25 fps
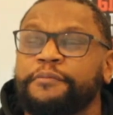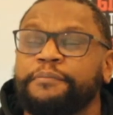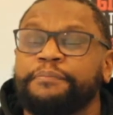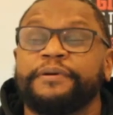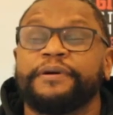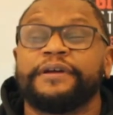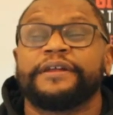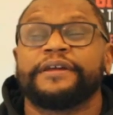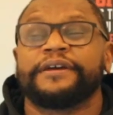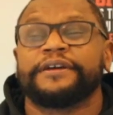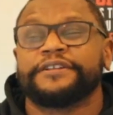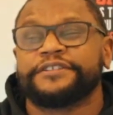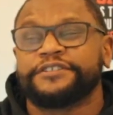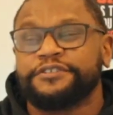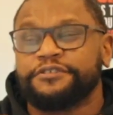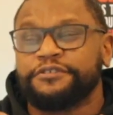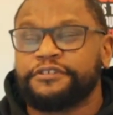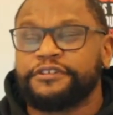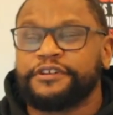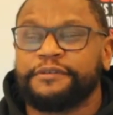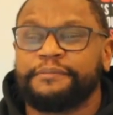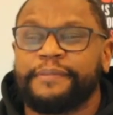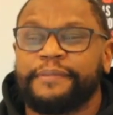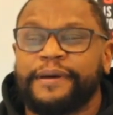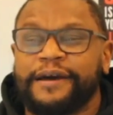putting a certain
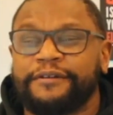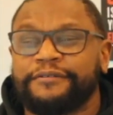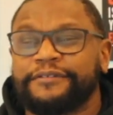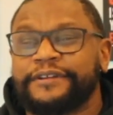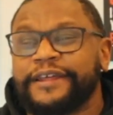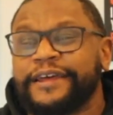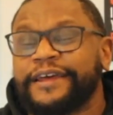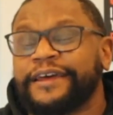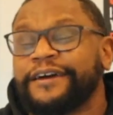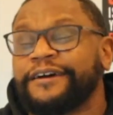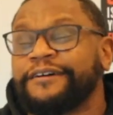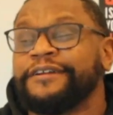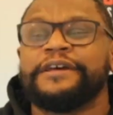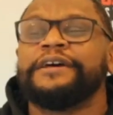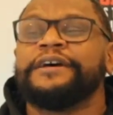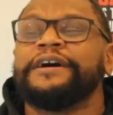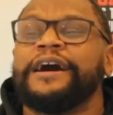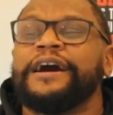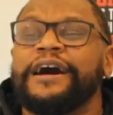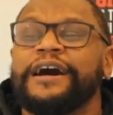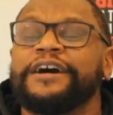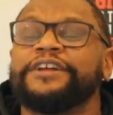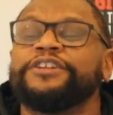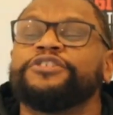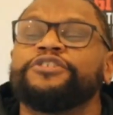amount down
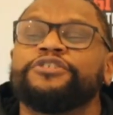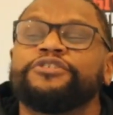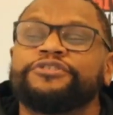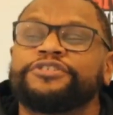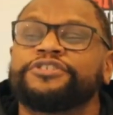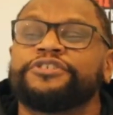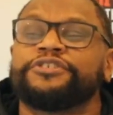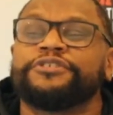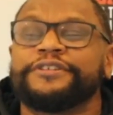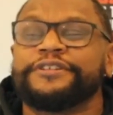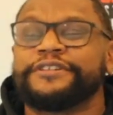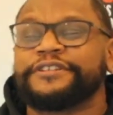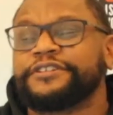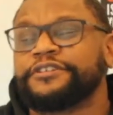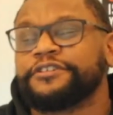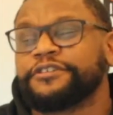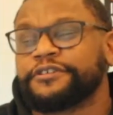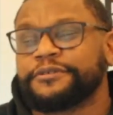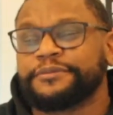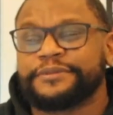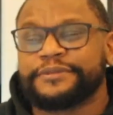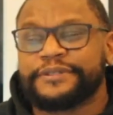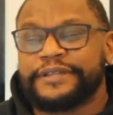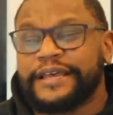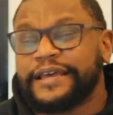under certain
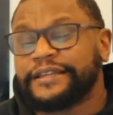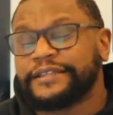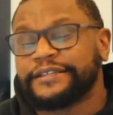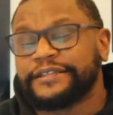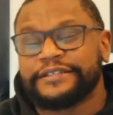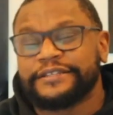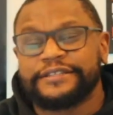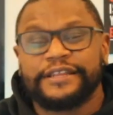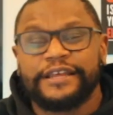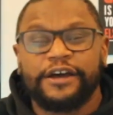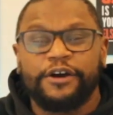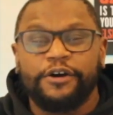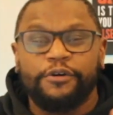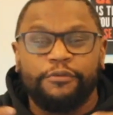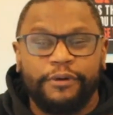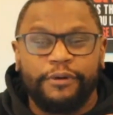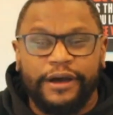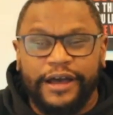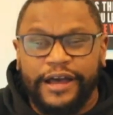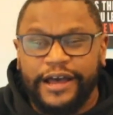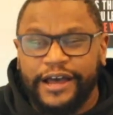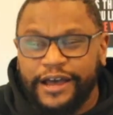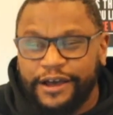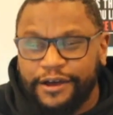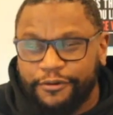circumstances. Now,
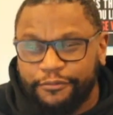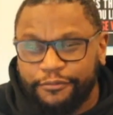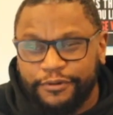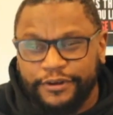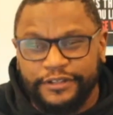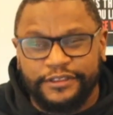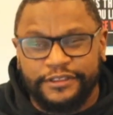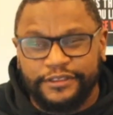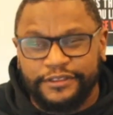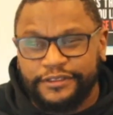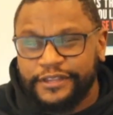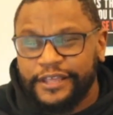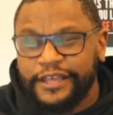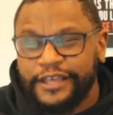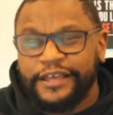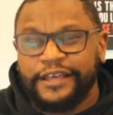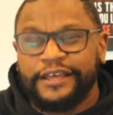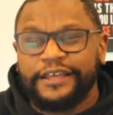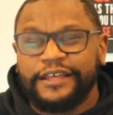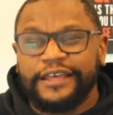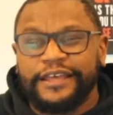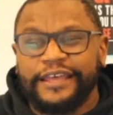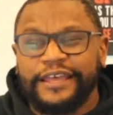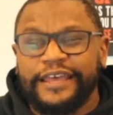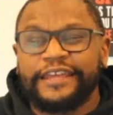why would
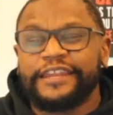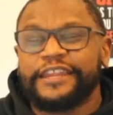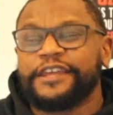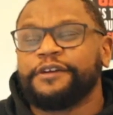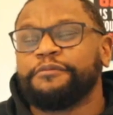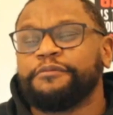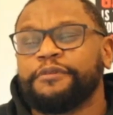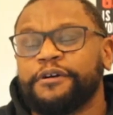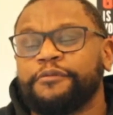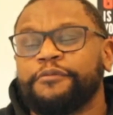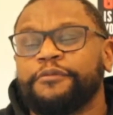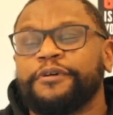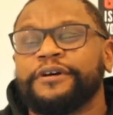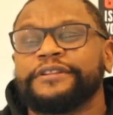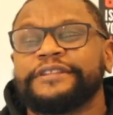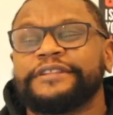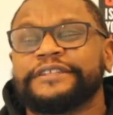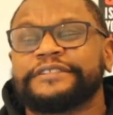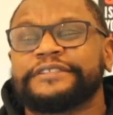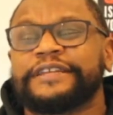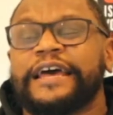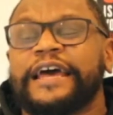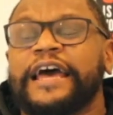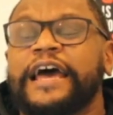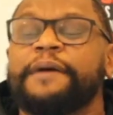anyone want this
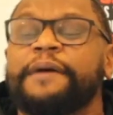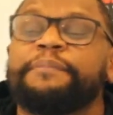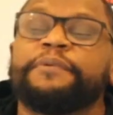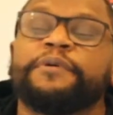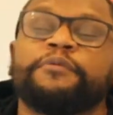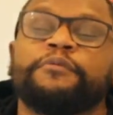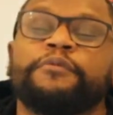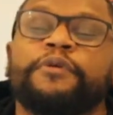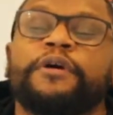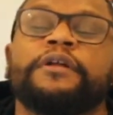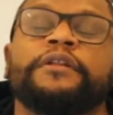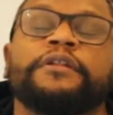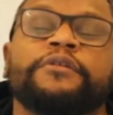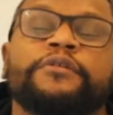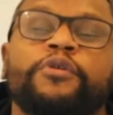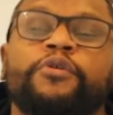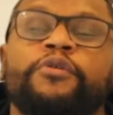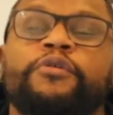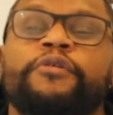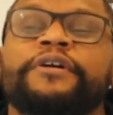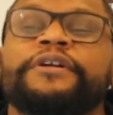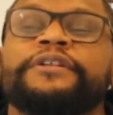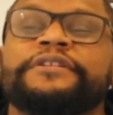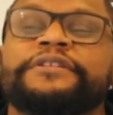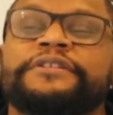to happen? Well,
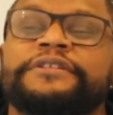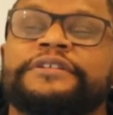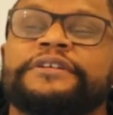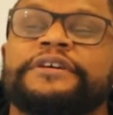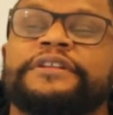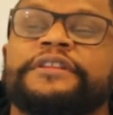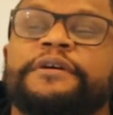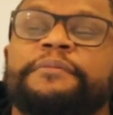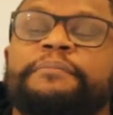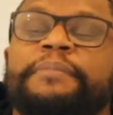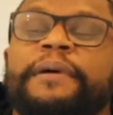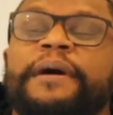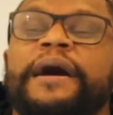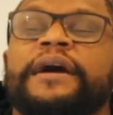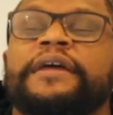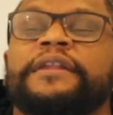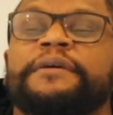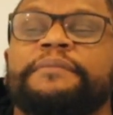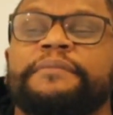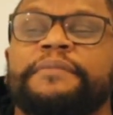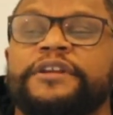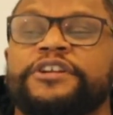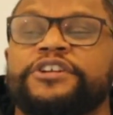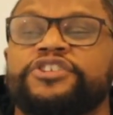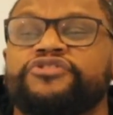according to the Biden
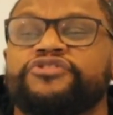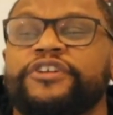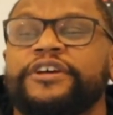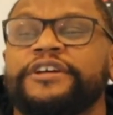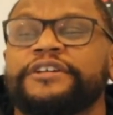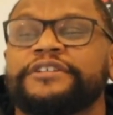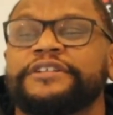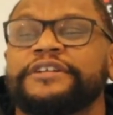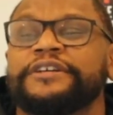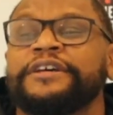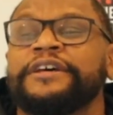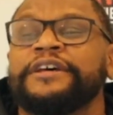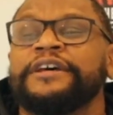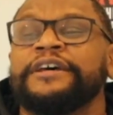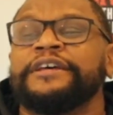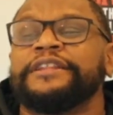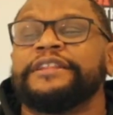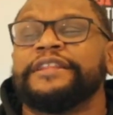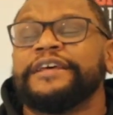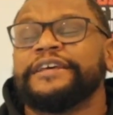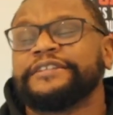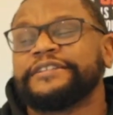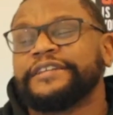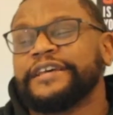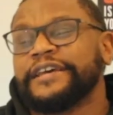administration,
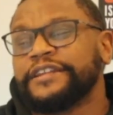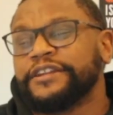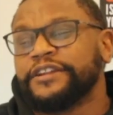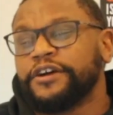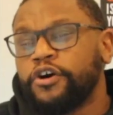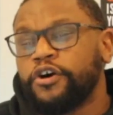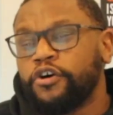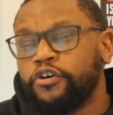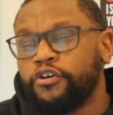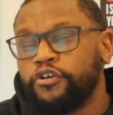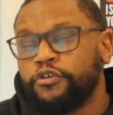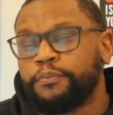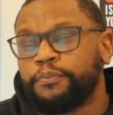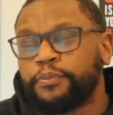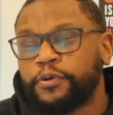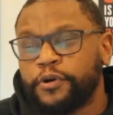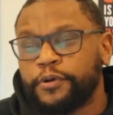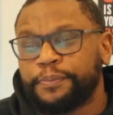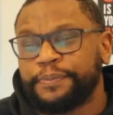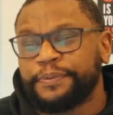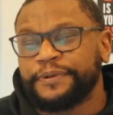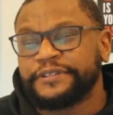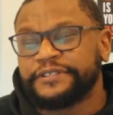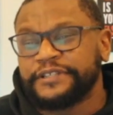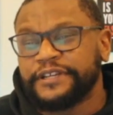they're saying the whole
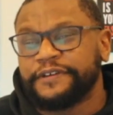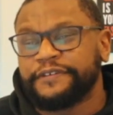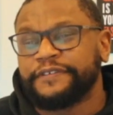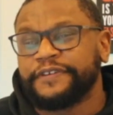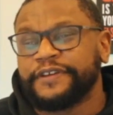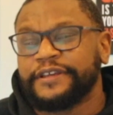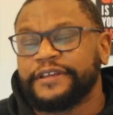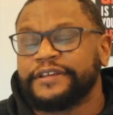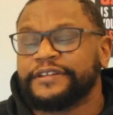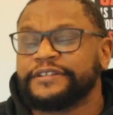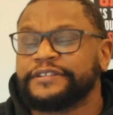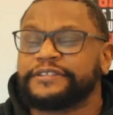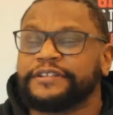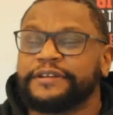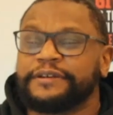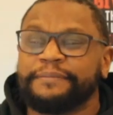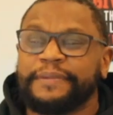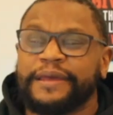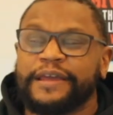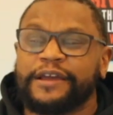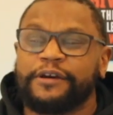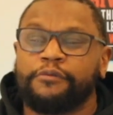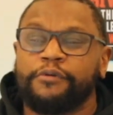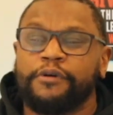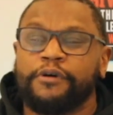purpose of it is to
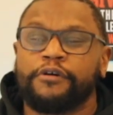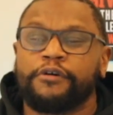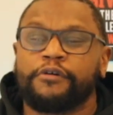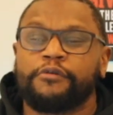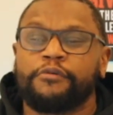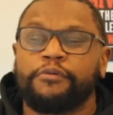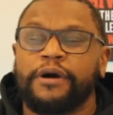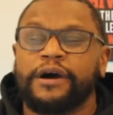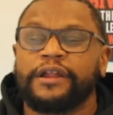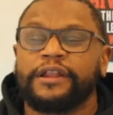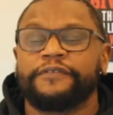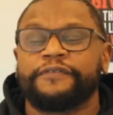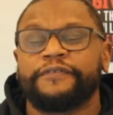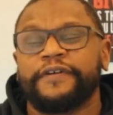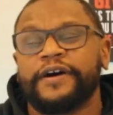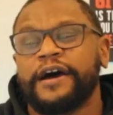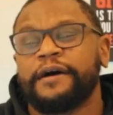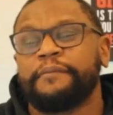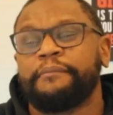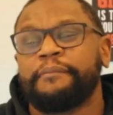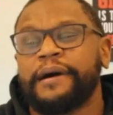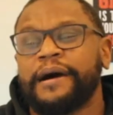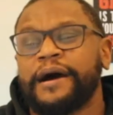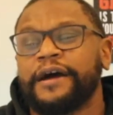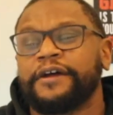make well-qualified
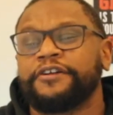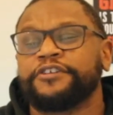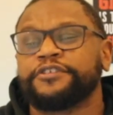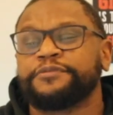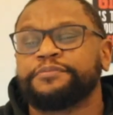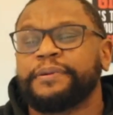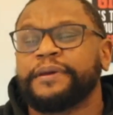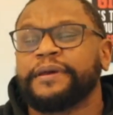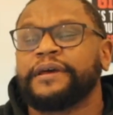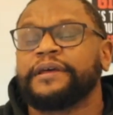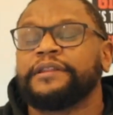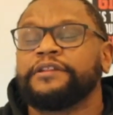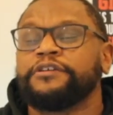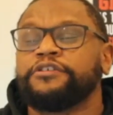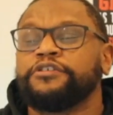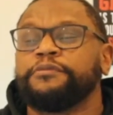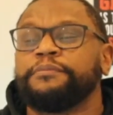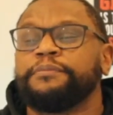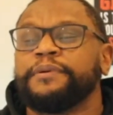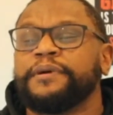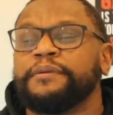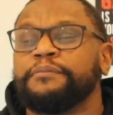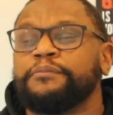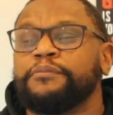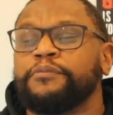buyers pay a little
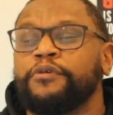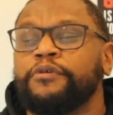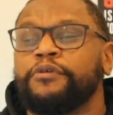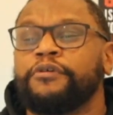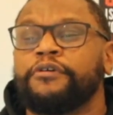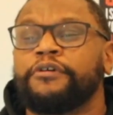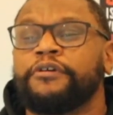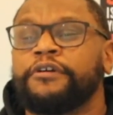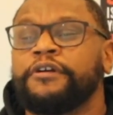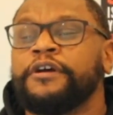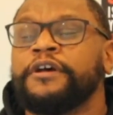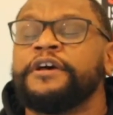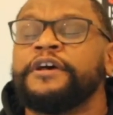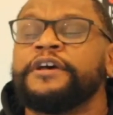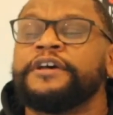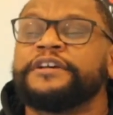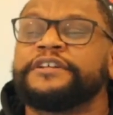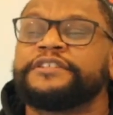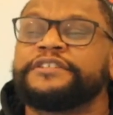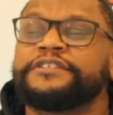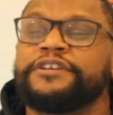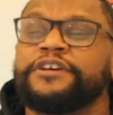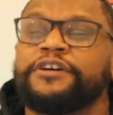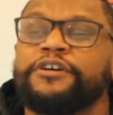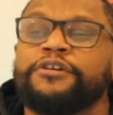bit more
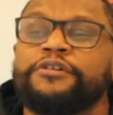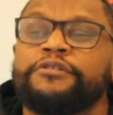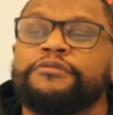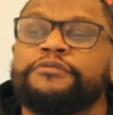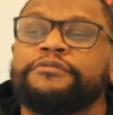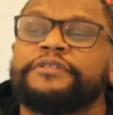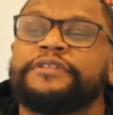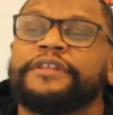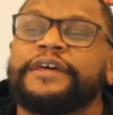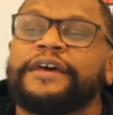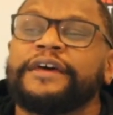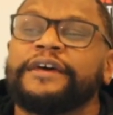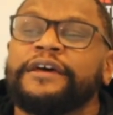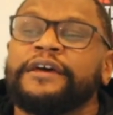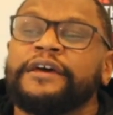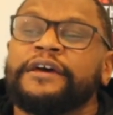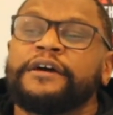so that